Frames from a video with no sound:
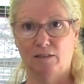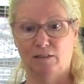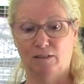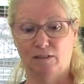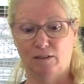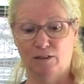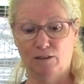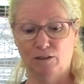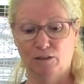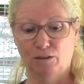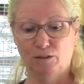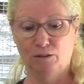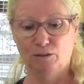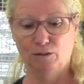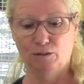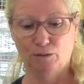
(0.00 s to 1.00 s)

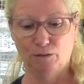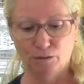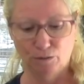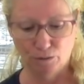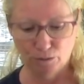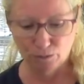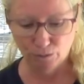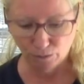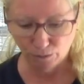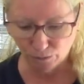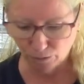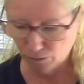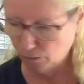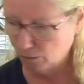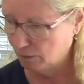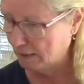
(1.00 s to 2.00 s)

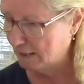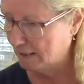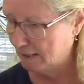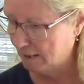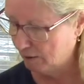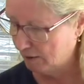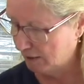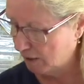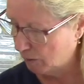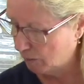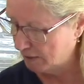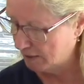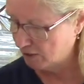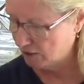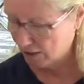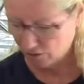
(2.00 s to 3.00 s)
Oh, let's see what another
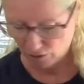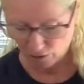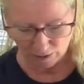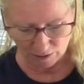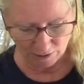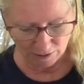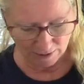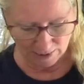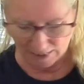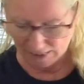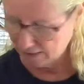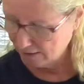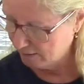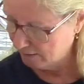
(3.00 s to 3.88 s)
piece of dichroic looks like.